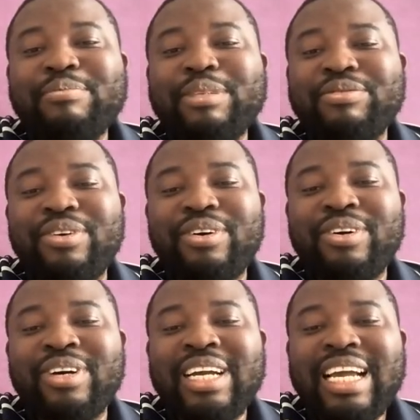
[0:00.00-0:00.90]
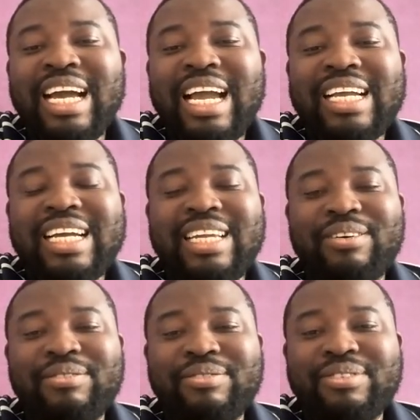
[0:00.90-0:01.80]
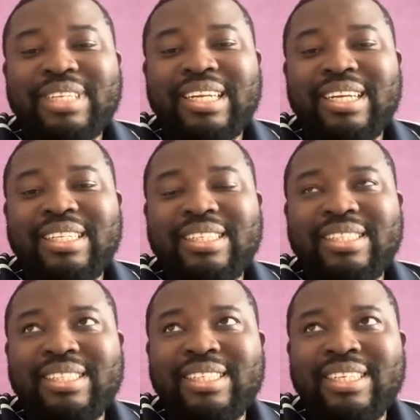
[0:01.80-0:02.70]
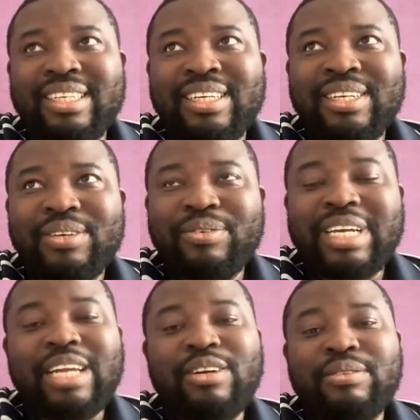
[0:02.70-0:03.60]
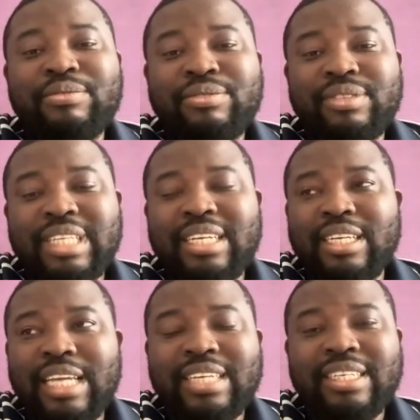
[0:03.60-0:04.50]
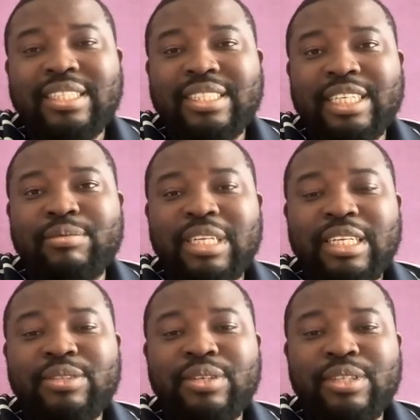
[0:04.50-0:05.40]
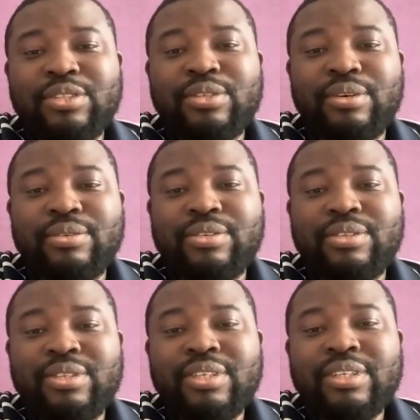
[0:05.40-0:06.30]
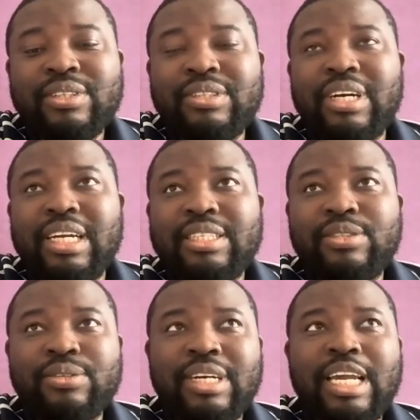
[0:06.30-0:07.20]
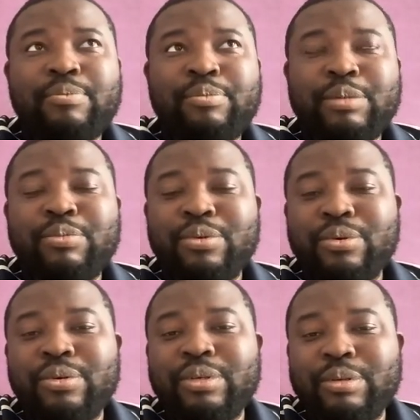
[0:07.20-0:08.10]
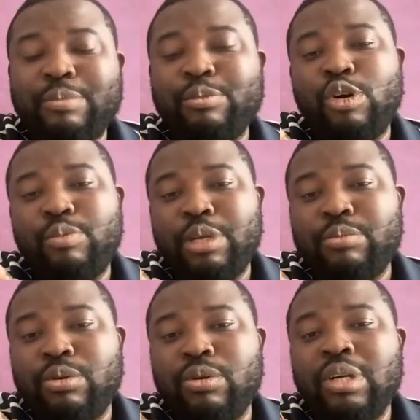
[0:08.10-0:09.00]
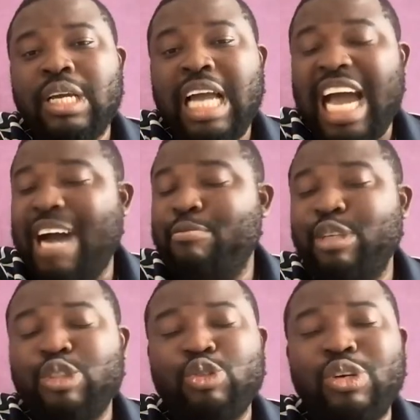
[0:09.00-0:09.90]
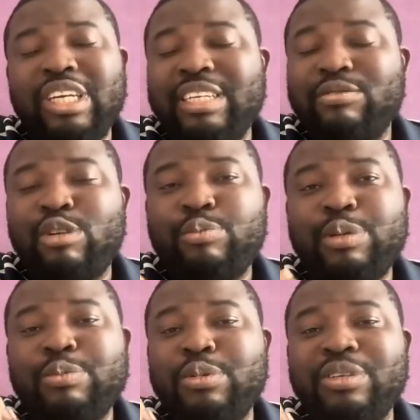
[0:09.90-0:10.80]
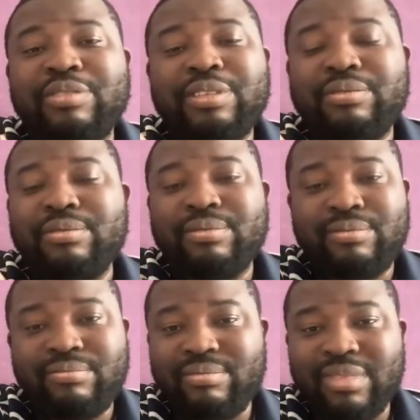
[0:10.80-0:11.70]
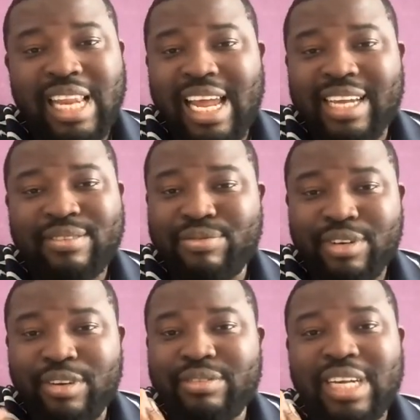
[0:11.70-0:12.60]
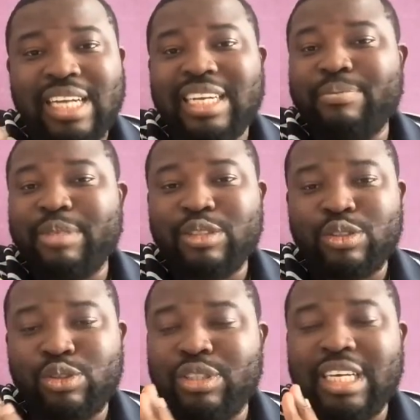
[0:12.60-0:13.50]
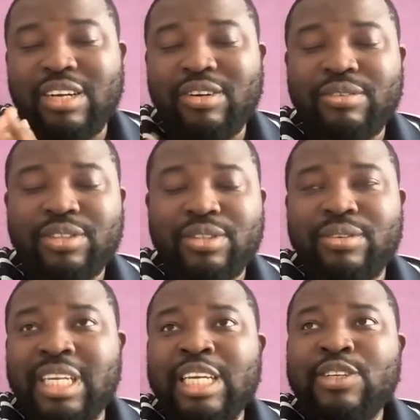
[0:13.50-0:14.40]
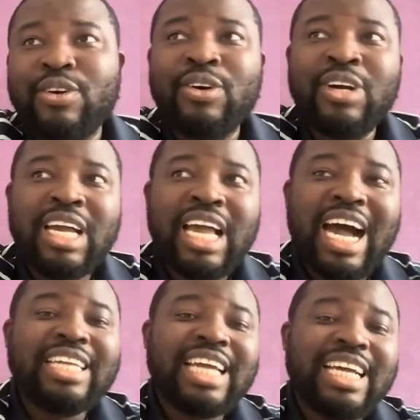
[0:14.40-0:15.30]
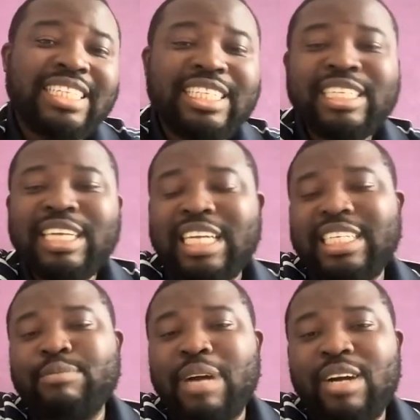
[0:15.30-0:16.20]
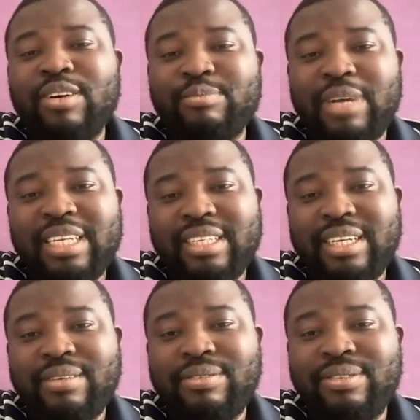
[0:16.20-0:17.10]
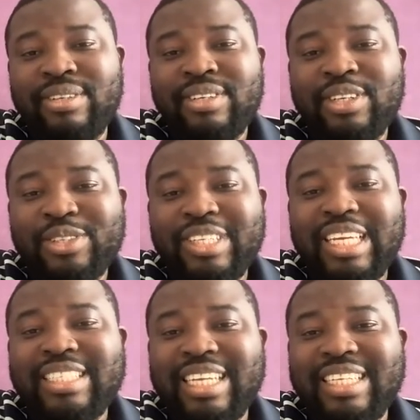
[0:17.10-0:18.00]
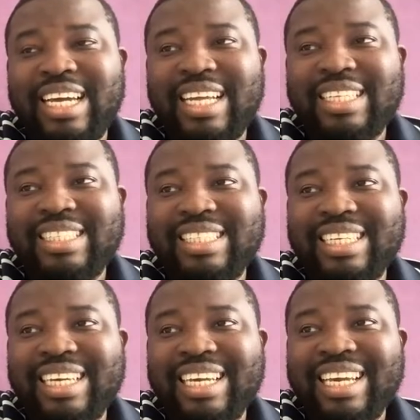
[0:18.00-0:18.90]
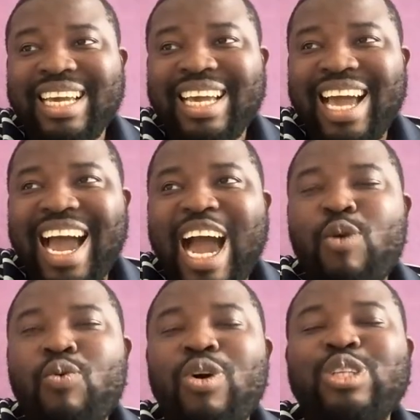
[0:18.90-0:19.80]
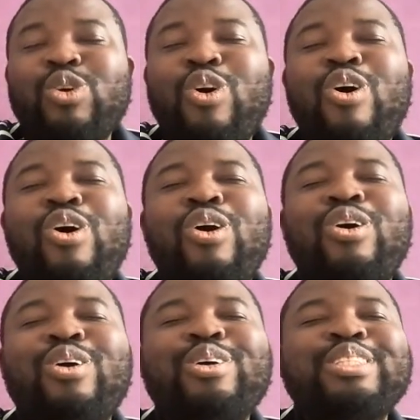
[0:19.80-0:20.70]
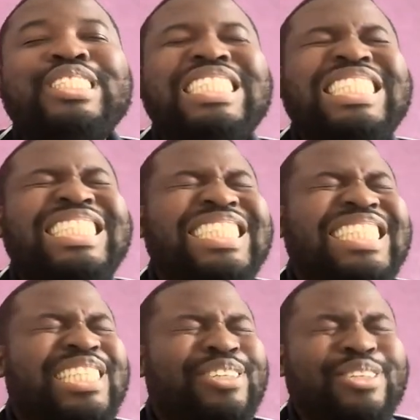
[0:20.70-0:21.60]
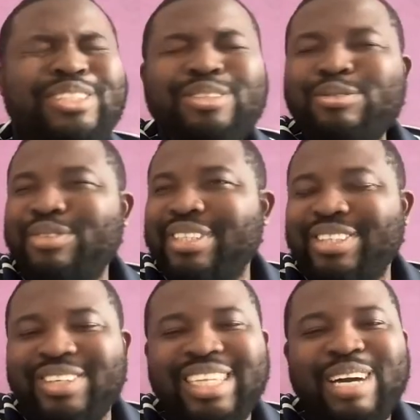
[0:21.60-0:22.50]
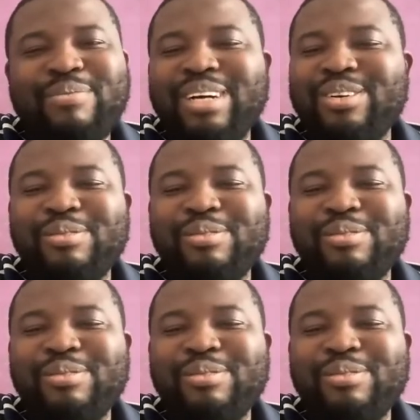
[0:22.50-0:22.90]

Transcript: before I kind of started, we kind of started as a team, started doing stuffs, right, to help people, more people. I've been doing it for people, even like free of charge. I've been doing a lot of stuff. So, and I did it. I did my own myself to the extent that I watch all the YouTube videos about global